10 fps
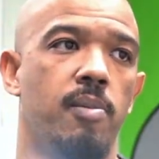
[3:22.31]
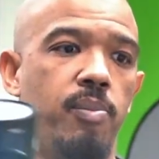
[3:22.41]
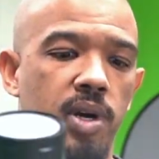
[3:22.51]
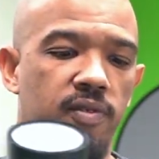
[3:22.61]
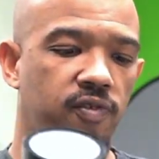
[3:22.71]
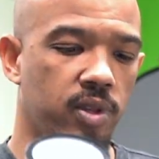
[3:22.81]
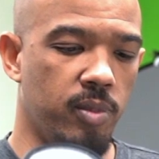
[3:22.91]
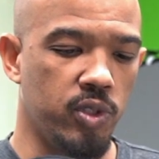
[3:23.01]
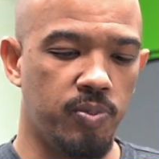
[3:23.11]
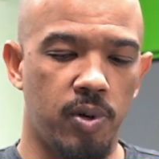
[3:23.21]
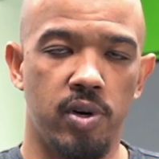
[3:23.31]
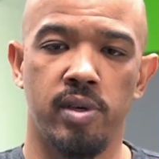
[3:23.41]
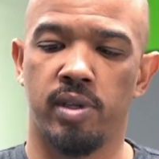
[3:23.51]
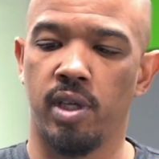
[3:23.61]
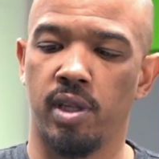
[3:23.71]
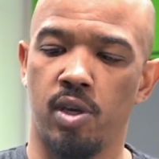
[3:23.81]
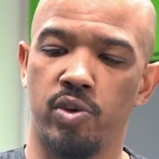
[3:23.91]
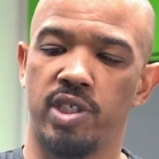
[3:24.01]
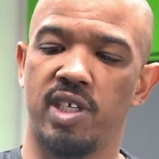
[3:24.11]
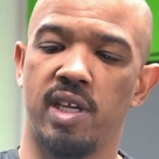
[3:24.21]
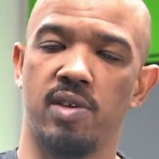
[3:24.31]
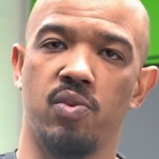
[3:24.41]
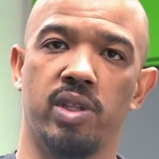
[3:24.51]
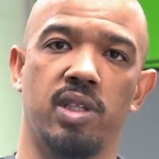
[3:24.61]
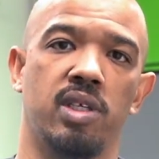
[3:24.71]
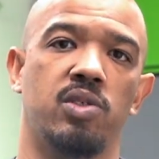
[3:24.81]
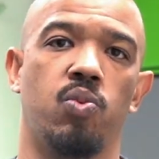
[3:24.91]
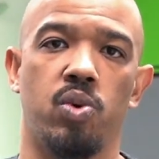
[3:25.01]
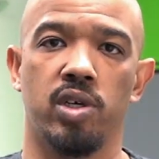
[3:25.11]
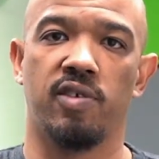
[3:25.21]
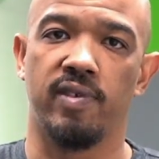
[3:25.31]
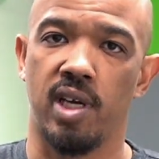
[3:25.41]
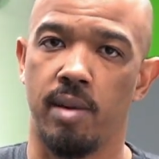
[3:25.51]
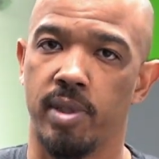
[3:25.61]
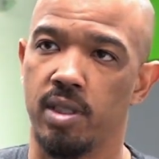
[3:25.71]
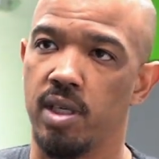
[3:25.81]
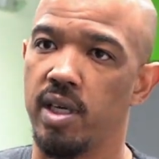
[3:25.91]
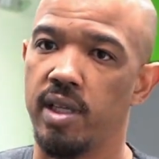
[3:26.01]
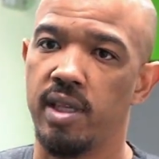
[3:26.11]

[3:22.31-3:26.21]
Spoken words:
But for the most part, the lowest setting with this works phenomenally.